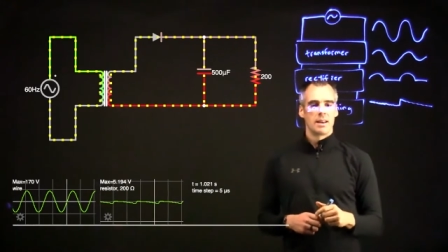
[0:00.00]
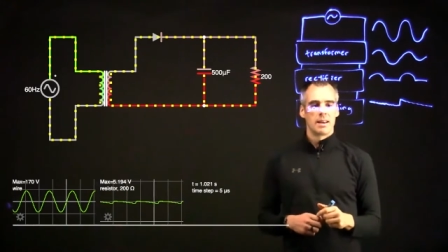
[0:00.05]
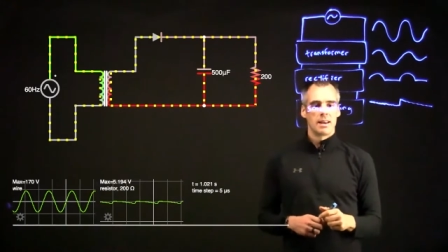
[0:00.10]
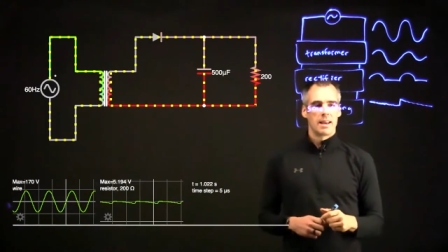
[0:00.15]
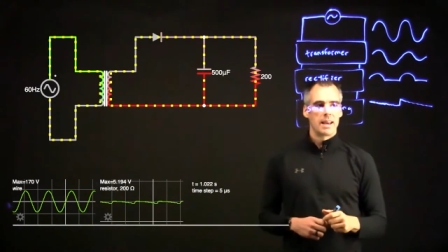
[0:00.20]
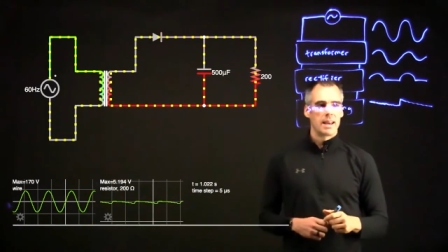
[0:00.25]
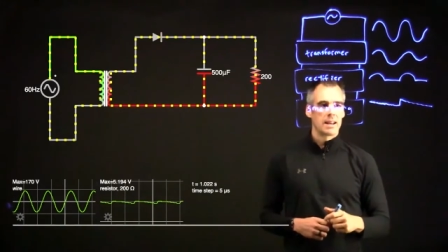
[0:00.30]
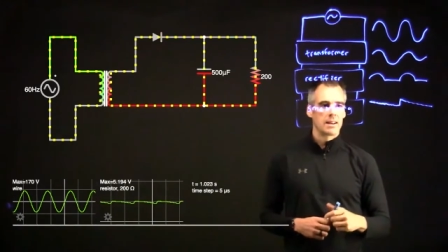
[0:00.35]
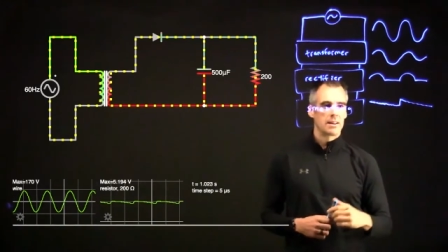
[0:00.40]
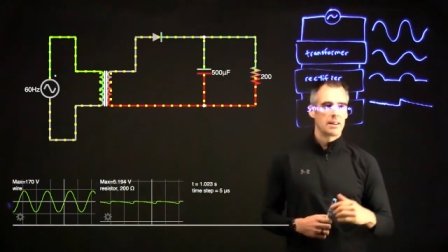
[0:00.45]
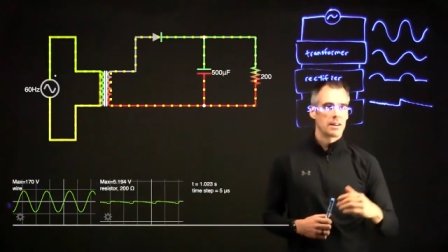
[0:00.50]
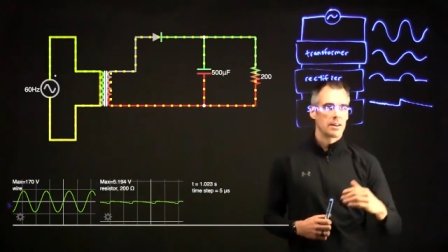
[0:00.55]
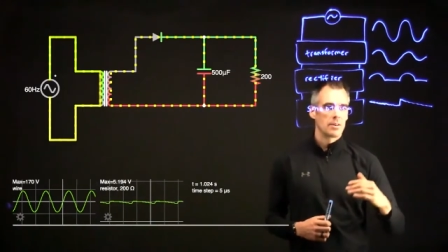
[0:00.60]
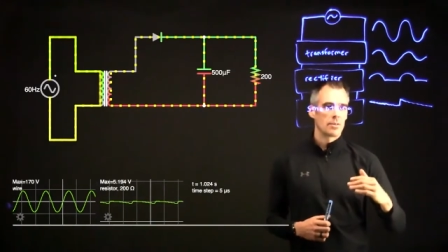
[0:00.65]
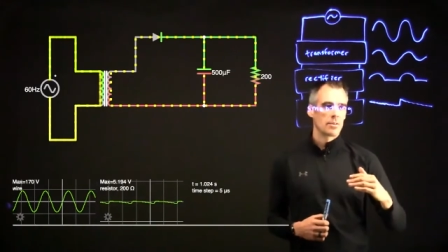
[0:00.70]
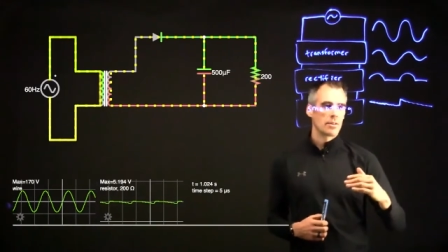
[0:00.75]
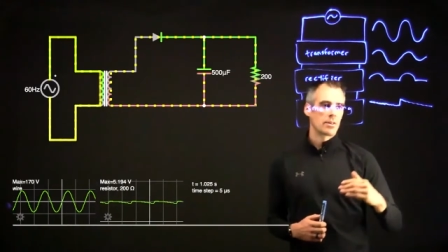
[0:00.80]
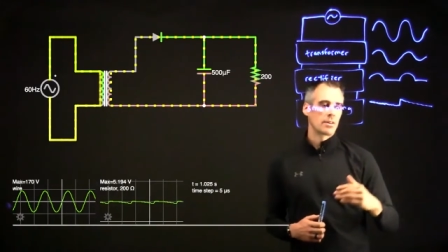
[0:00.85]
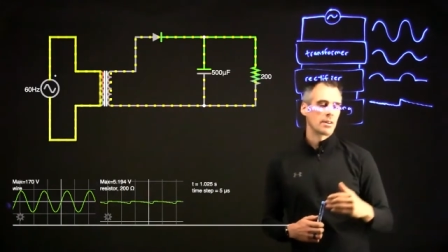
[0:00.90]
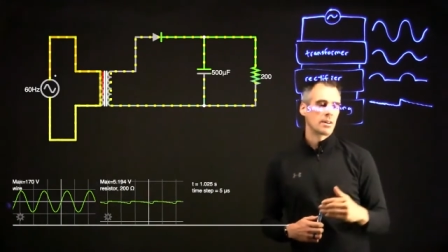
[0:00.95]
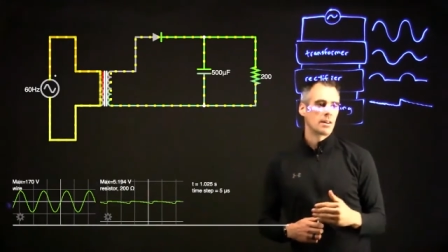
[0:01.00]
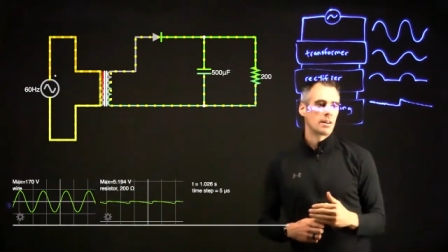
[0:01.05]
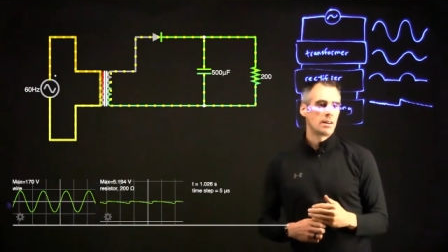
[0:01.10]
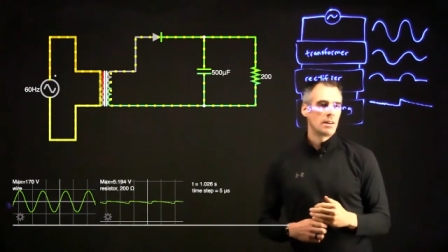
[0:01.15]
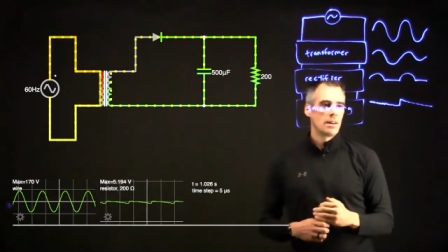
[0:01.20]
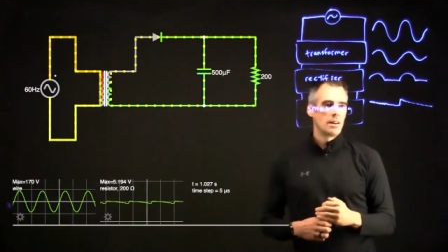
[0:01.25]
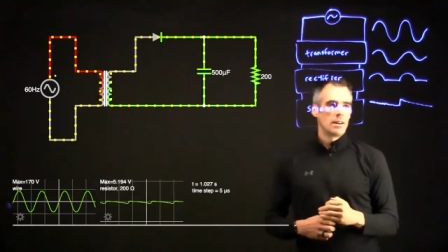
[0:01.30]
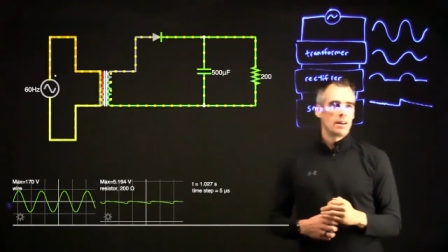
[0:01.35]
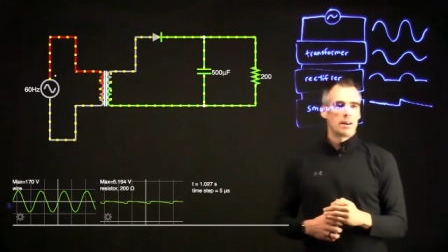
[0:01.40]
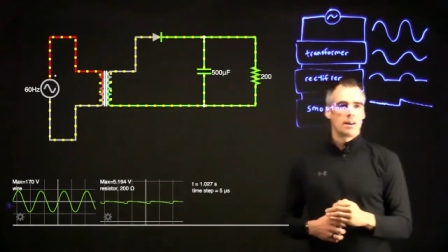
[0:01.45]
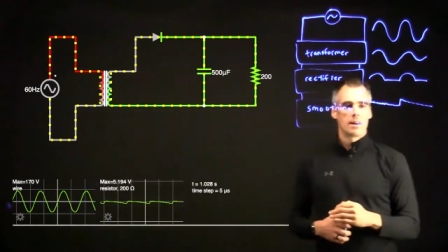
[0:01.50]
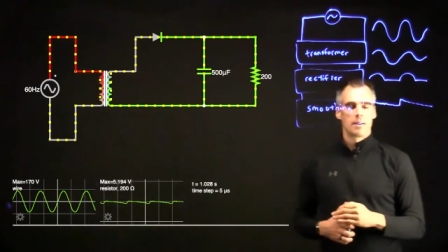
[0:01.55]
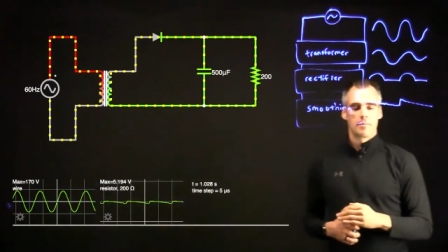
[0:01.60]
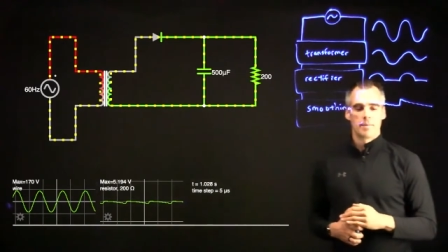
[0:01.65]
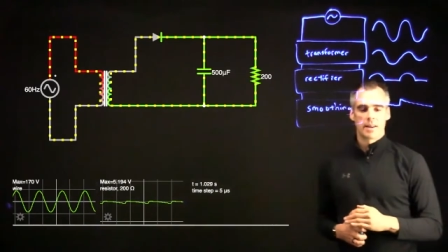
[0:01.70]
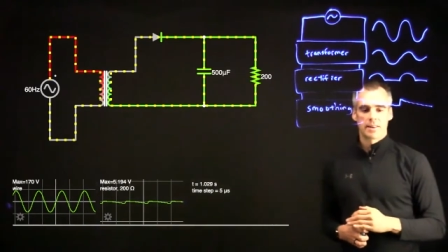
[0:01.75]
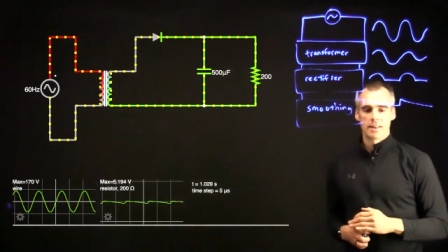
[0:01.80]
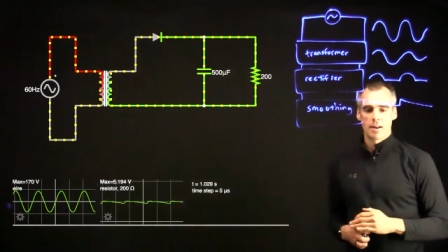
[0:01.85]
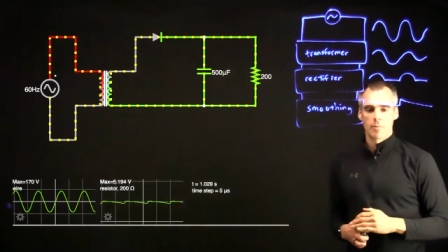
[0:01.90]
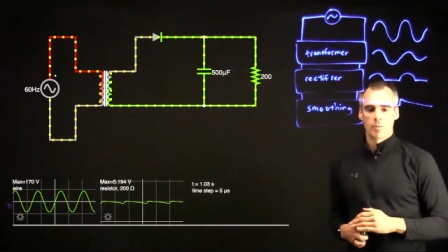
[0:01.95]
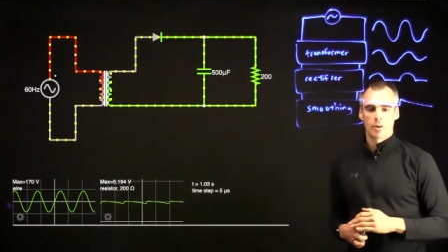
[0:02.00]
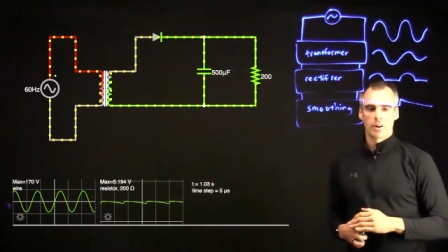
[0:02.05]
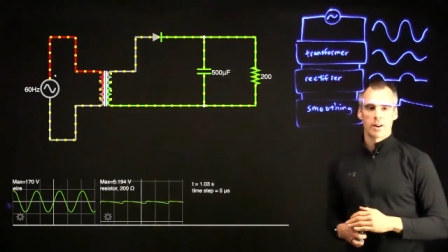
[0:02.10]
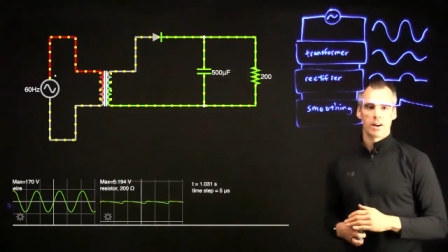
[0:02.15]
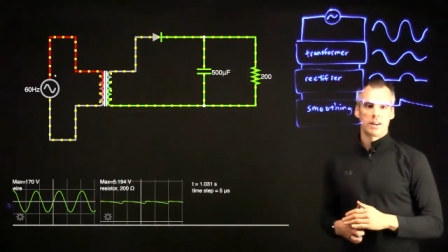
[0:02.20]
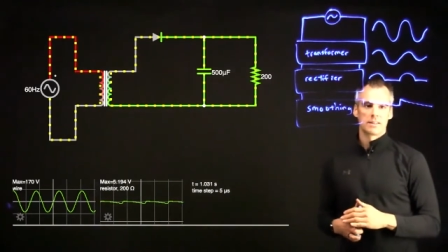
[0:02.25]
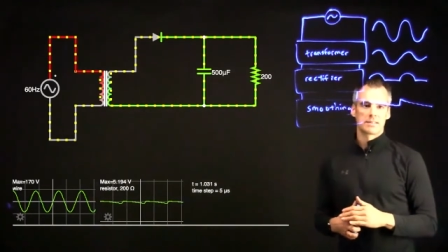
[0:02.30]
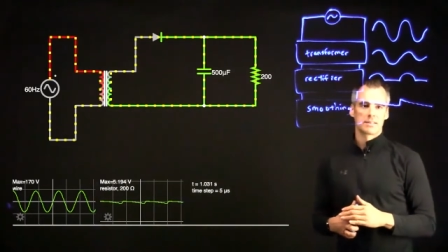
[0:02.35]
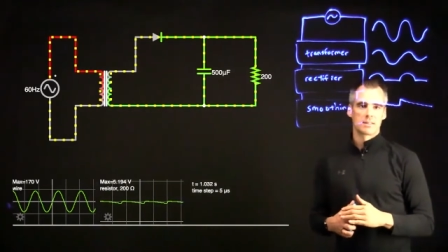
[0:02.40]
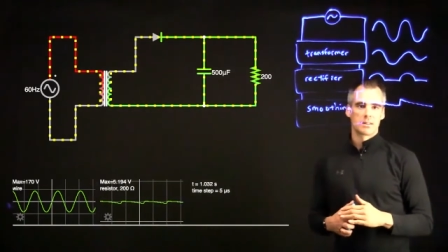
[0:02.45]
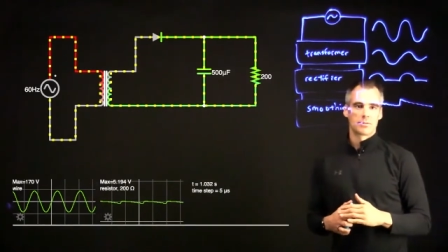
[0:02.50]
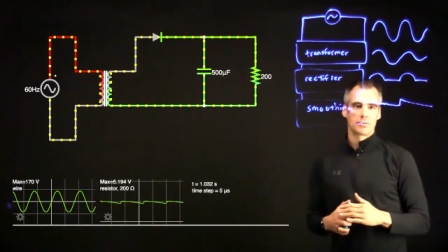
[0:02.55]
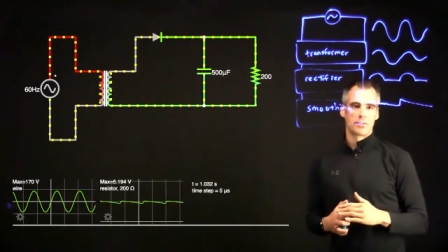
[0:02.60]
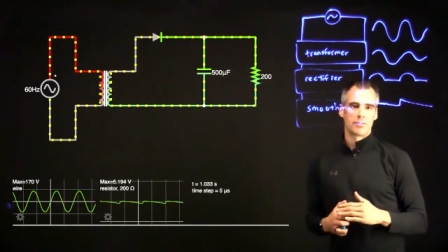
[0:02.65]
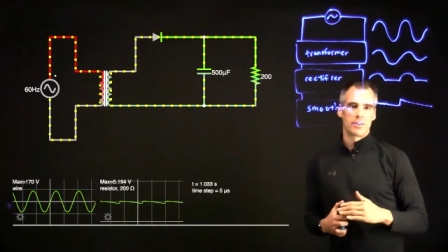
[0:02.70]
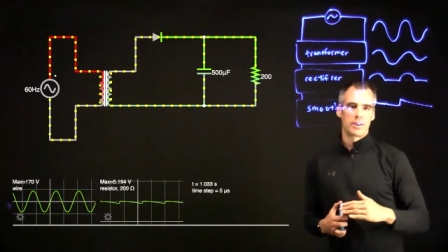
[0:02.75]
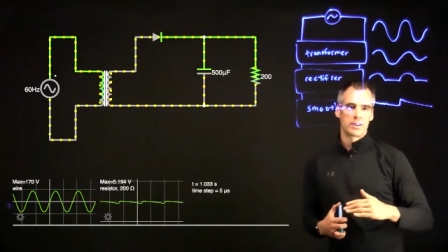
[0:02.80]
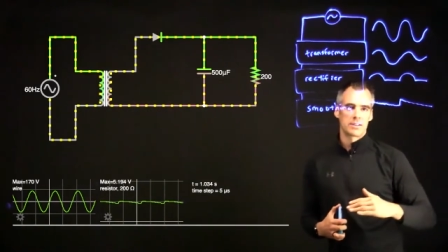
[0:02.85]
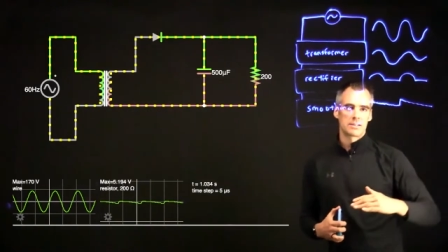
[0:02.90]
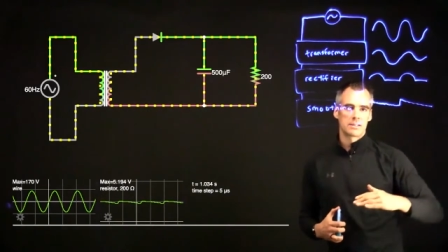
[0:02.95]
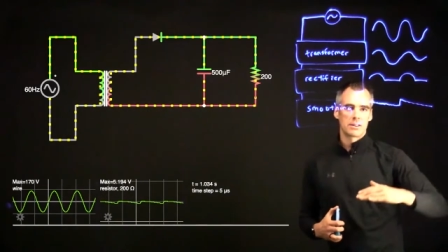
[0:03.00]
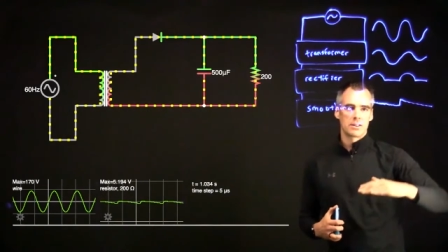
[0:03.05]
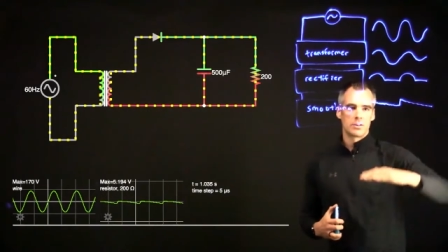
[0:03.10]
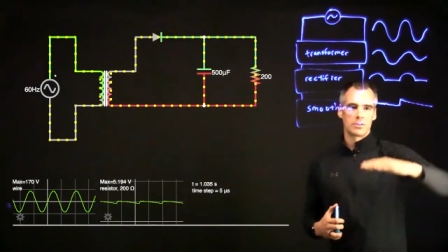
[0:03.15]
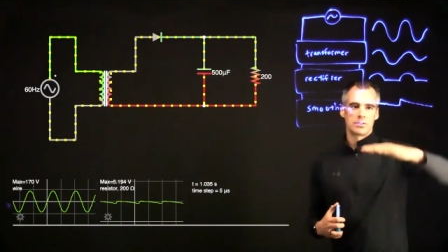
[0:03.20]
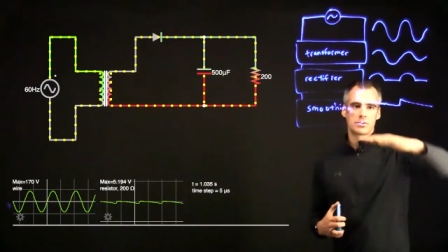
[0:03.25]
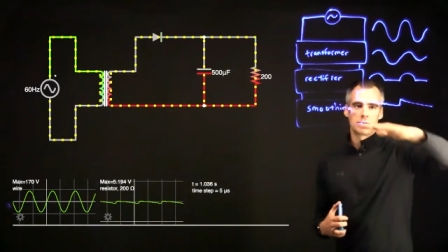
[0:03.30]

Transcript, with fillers: And in order to make that more constant over various loads,